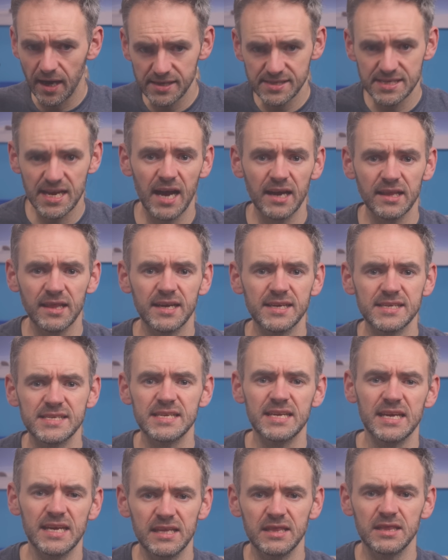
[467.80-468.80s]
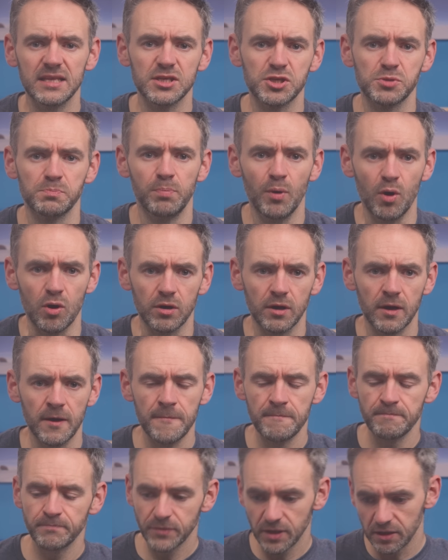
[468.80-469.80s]
as highlighted in this book,
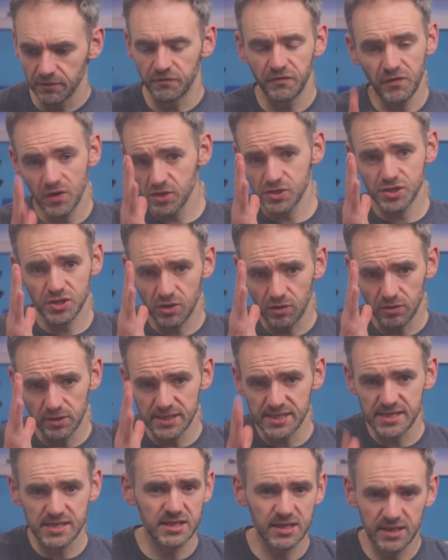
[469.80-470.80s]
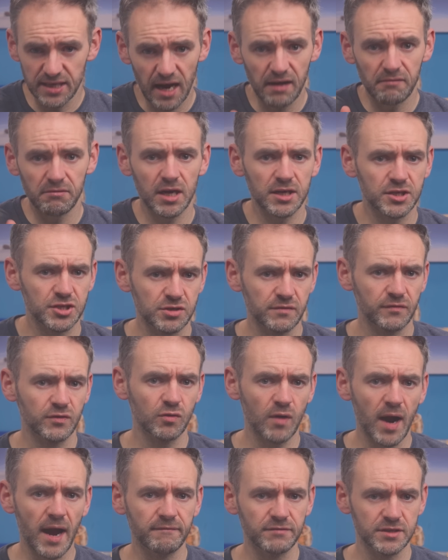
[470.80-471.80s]
vertical is the direction of
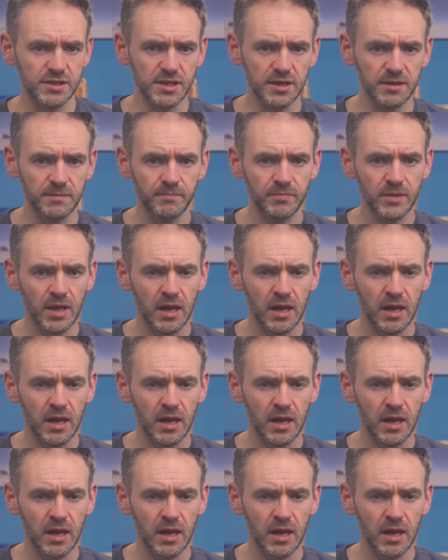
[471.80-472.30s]
gravity.